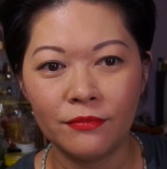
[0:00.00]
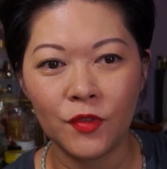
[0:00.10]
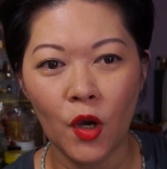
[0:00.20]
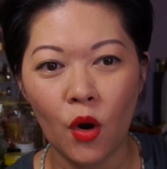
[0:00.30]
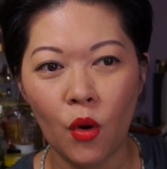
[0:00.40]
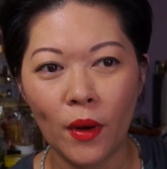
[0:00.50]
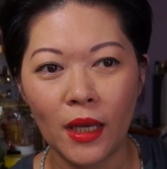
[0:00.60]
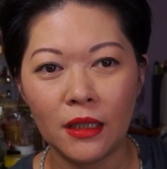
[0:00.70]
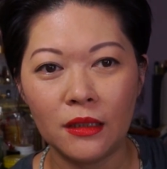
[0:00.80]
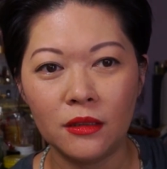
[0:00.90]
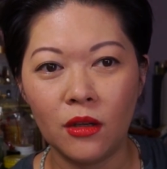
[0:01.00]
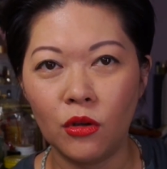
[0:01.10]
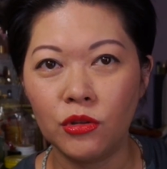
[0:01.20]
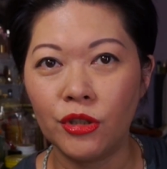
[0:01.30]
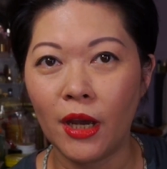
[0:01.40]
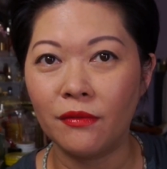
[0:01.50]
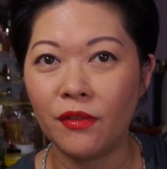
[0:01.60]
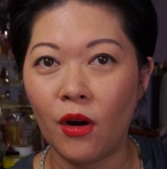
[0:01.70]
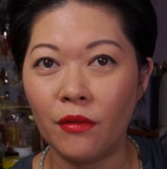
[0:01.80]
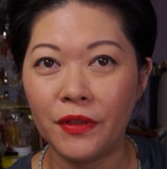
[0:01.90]
We always go to
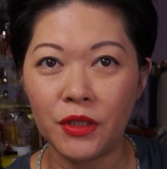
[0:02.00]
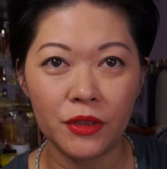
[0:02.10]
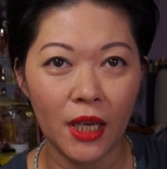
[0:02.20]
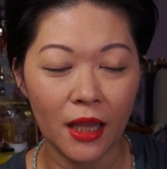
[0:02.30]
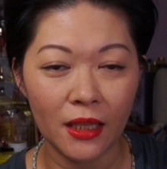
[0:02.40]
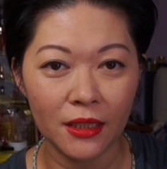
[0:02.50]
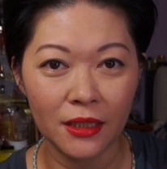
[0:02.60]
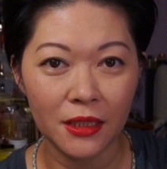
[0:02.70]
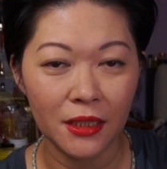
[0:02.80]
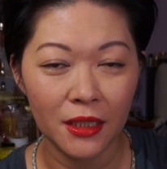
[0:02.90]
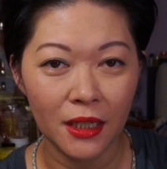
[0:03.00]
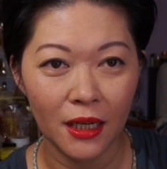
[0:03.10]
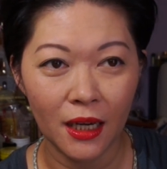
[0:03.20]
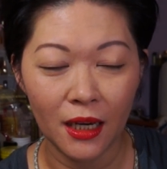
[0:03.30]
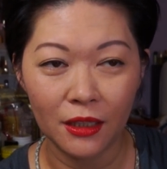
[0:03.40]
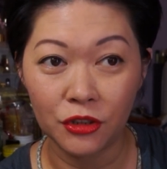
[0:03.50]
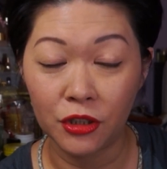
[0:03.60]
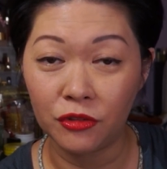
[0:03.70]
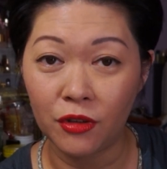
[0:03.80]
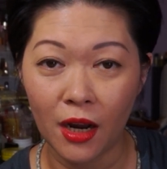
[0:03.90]
have coffee together.
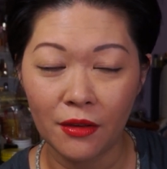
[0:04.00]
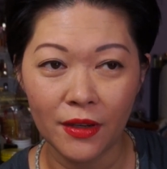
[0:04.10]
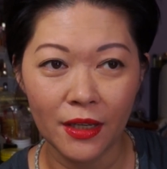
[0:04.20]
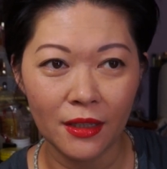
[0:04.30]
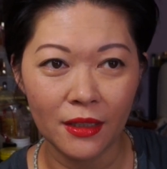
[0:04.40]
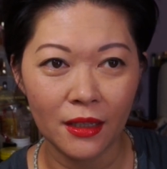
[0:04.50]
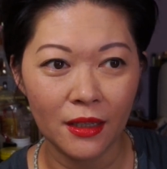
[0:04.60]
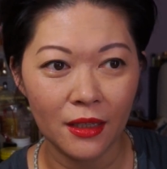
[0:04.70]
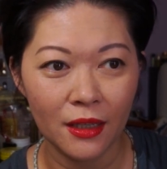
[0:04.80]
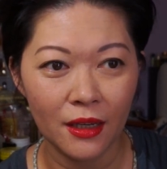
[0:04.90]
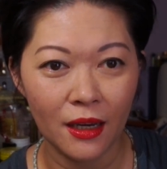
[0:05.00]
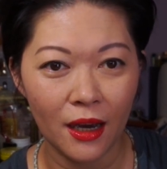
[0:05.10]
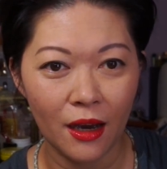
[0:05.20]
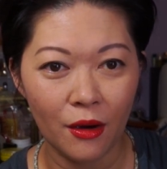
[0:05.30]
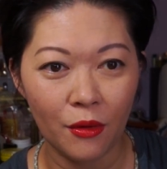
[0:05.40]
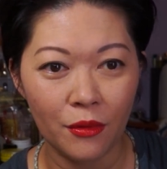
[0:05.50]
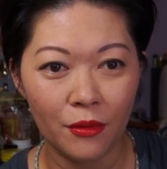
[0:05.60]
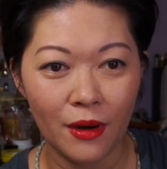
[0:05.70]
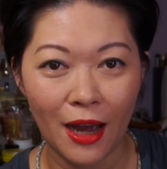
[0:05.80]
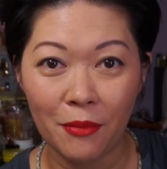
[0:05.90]
She's driving,
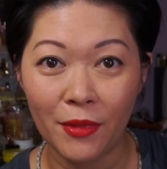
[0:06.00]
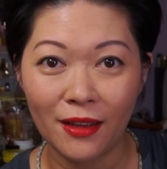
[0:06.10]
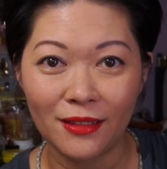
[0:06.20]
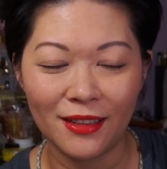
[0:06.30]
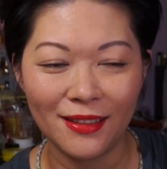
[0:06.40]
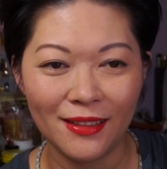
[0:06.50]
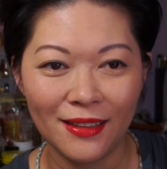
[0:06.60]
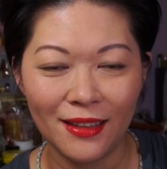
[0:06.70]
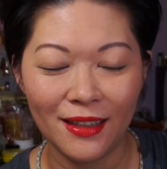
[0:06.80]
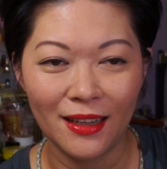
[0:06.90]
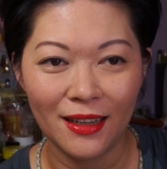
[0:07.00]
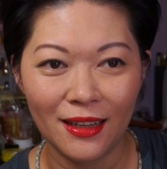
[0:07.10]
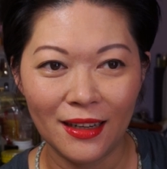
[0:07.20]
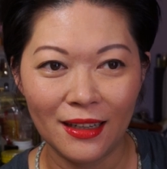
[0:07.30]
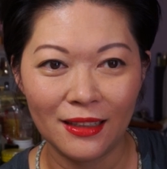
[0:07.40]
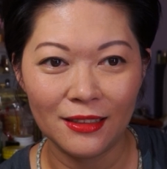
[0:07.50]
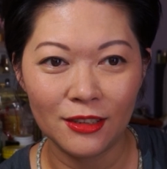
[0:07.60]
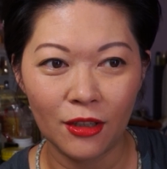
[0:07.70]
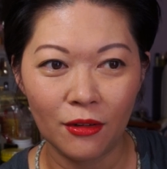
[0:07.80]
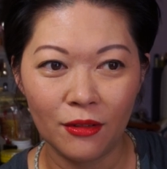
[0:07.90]
I'm not,
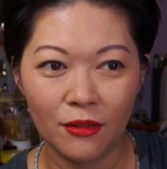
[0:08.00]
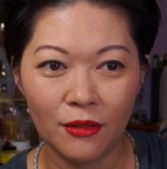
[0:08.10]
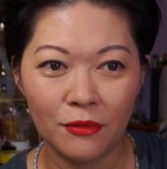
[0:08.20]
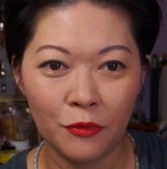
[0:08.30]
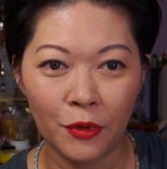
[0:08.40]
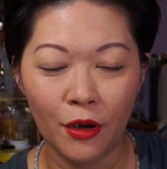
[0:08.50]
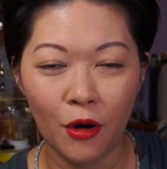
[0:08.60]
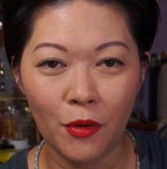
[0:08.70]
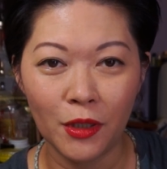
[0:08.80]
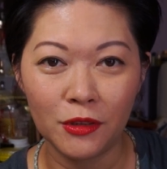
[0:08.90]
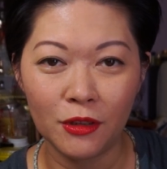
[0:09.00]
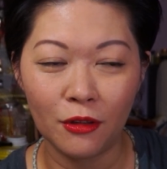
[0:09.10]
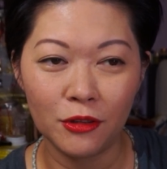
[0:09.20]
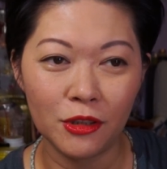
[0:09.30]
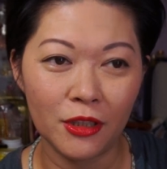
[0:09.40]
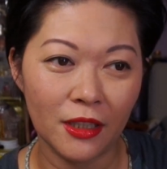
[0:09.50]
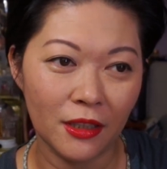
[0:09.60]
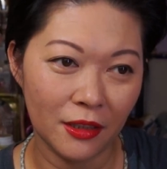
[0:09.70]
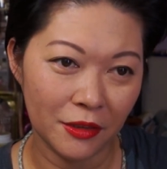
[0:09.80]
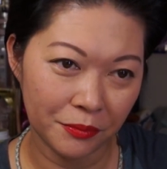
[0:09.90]
so we always go to
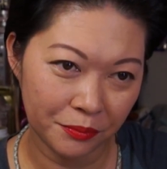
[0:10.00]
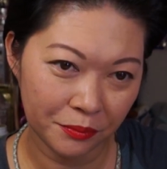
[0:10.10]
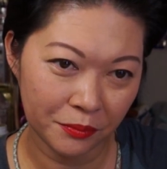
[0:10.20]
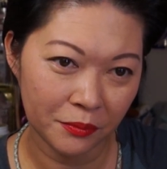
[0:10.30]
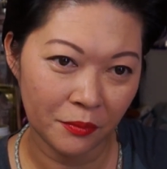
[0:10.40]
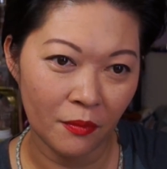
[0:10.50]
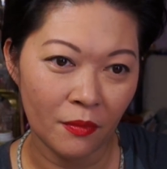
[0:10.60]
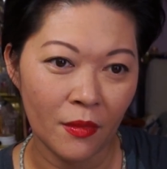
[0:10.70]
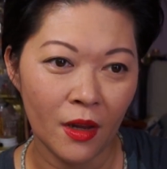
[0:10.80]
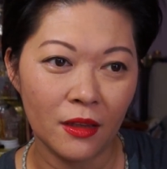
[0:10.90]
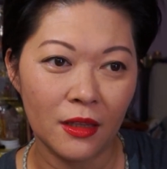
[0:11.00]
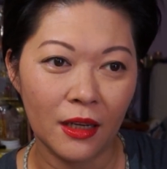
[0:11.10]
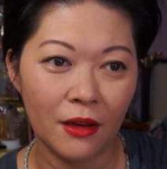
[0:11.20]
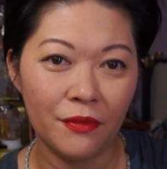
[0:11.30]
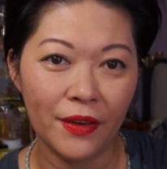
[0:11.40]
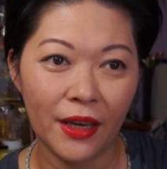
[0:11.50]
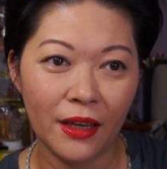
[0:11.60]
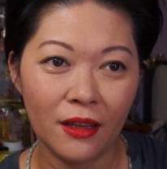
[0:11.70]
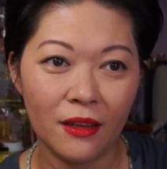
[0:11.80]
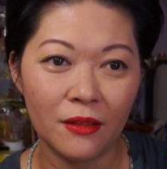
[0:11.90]
the
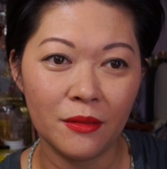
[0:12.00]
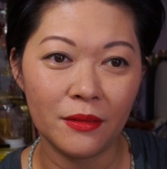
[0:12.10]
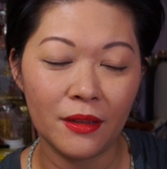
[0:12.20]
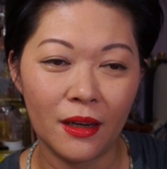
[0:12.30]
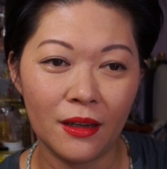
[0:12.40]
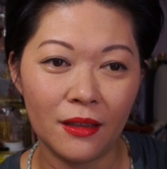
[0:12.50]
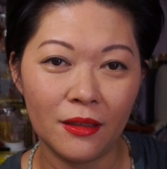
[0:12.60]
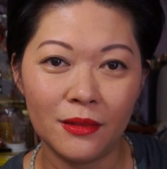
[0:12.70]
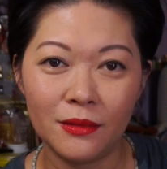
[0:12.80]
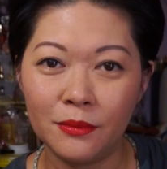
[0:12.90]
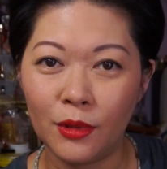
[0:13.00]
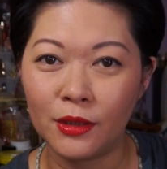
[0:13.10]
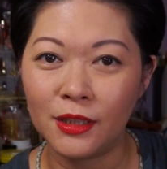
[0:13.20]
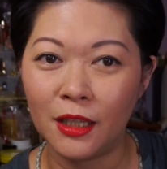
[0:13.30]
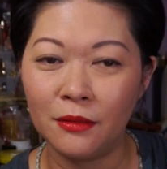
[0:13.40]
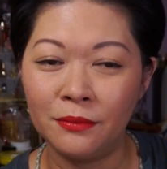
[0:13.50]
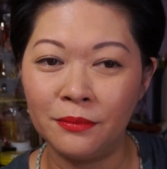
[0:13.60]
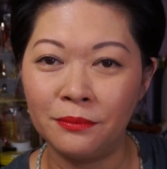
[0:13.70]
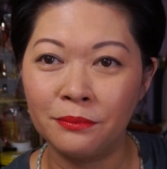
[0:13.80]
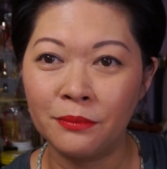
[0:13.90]
cafe, got
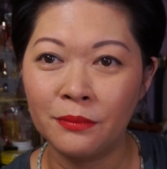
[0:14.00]
some